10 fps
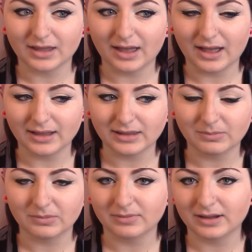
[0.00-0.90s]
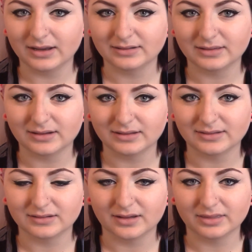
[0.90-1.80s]
I keep in mind that
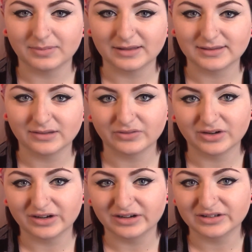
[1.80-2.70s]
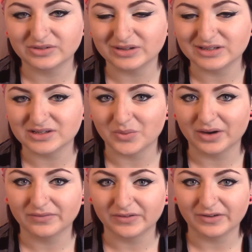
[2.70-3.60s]
it's not the best thing for your ears, so I just don't wear
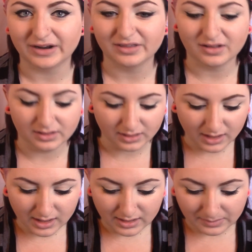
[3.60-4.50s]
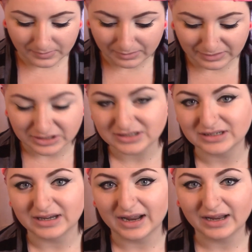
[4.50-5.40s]
it for very long. Maybe just a
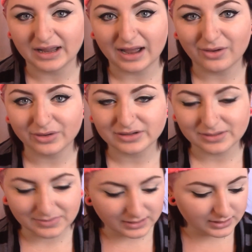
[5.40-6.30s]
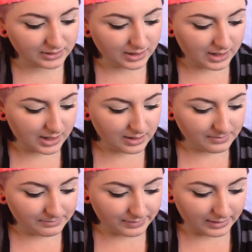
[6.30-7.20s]
night out or something.
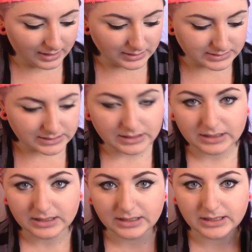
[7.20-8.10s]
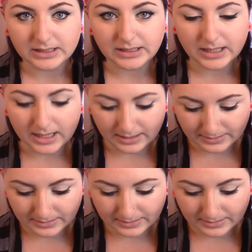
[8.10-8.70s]
But yeah,